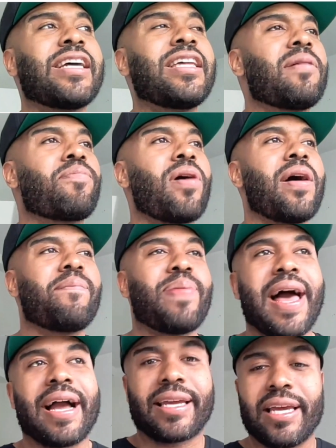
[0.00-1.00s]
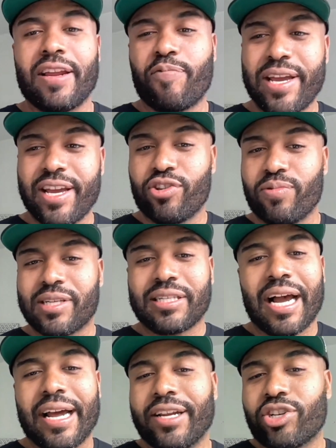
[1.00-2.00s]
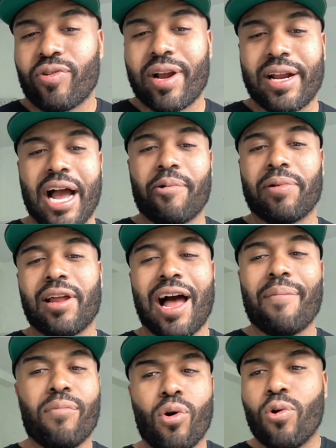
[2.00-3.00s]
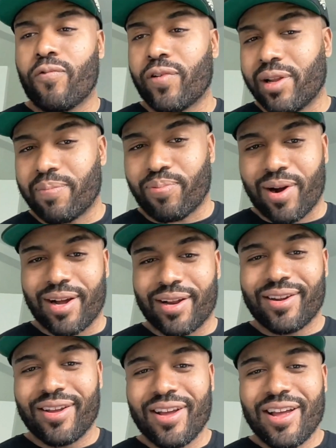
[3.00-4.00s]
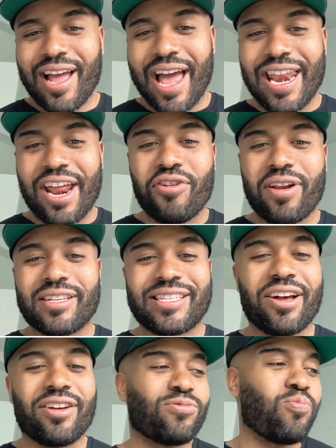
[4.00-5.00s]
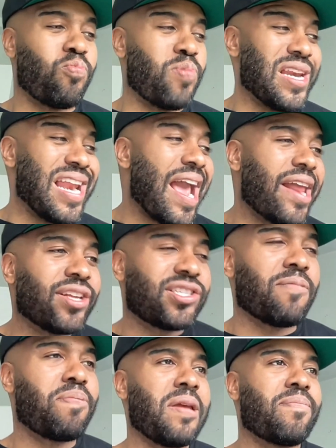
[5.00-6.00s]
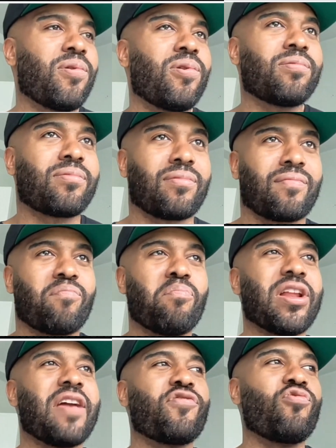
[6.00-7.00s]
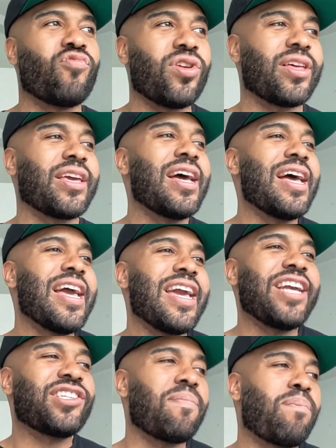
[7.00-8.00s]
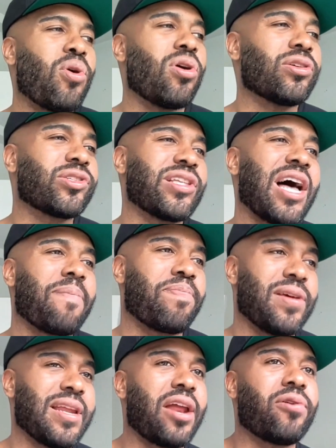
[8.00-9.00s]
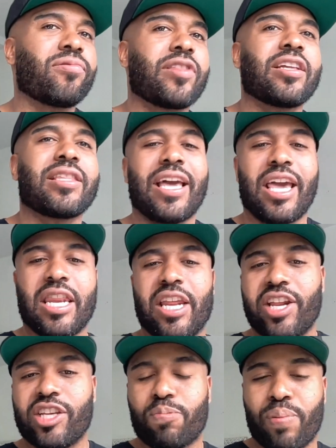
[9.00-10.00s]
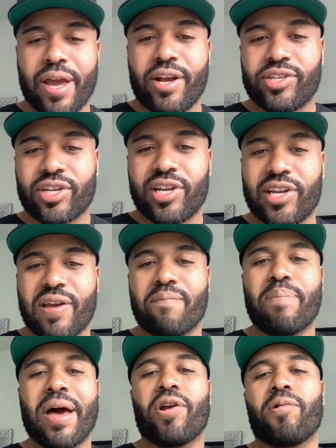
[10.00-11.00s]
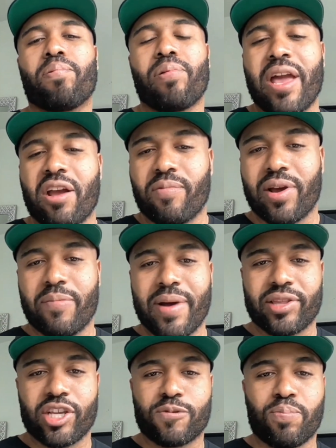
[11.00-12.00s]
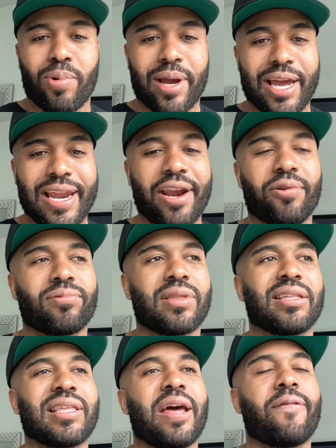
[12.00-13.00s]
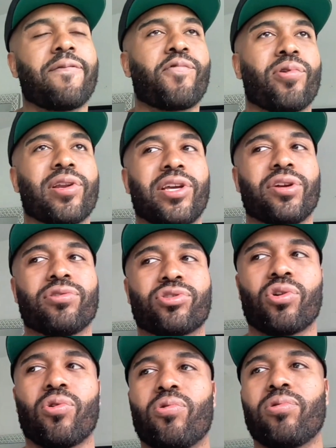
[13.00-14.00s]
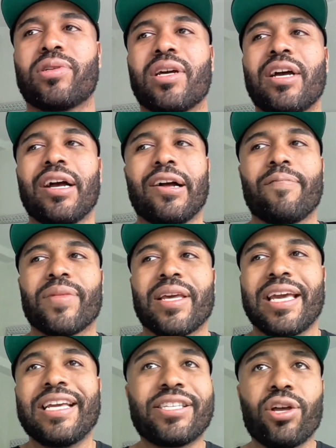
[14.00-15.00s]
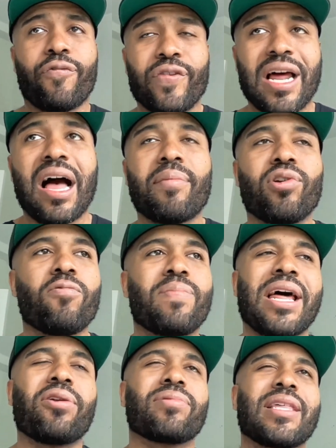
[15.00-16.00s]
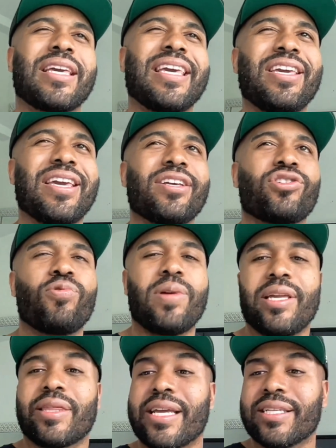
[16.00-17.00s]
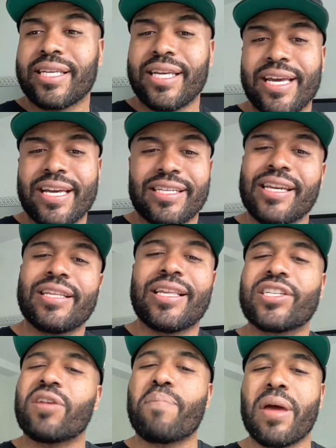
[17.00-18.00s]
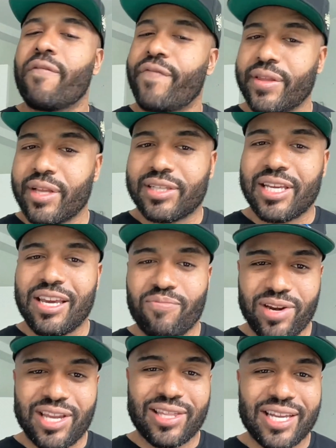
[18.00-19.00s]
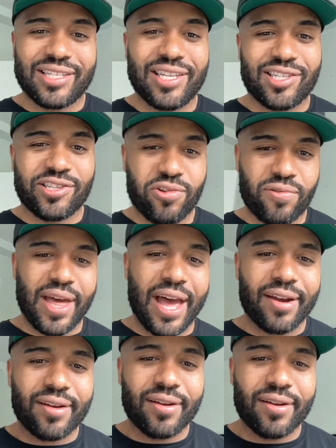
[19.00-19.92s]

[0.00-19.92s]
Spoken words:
LeBron packing. If we could do a sign and trade, I'm over LeBron. And I know that sounds bananas to people, but if you really, he's a ball stopper, and I don't think that any of these players are going to get better playing with him at this point. And I don't think that at 40 years old, he's still phenomenal, but I don't think he is who he thinks he is, and it doesn't benefit the team when he thinks he's still that.